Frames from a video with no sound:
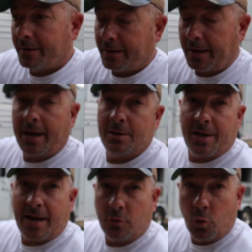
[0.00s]
And we
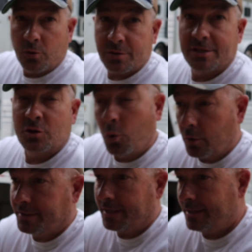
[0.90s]
have a horse in
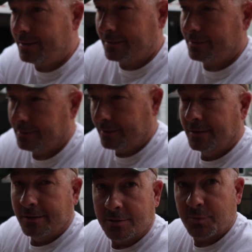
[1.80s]
quarantine,
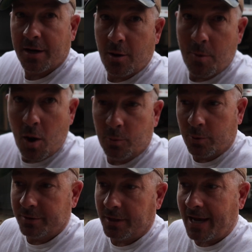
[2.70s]
so we gotta go mobile
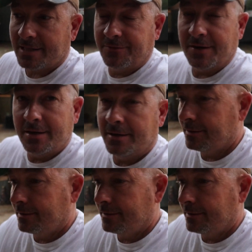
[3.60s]
on the last feed.